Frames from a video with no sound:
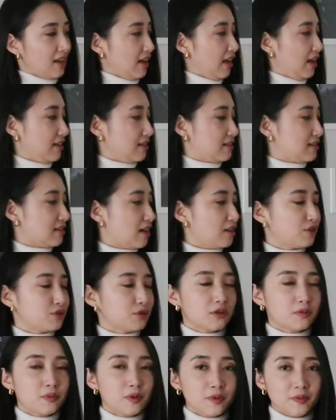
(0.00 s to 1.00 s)
It's a
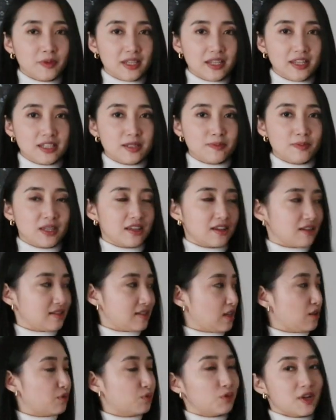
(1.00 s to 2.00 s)
durable piece
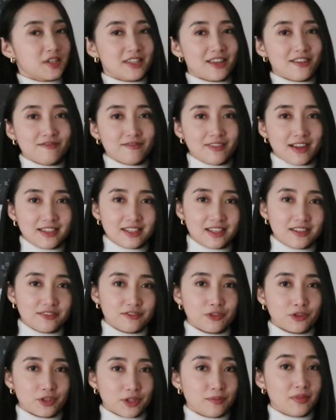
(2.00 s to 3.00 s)
because it was
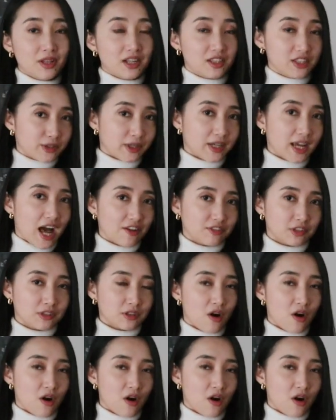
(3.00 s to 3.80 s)
invented for the military after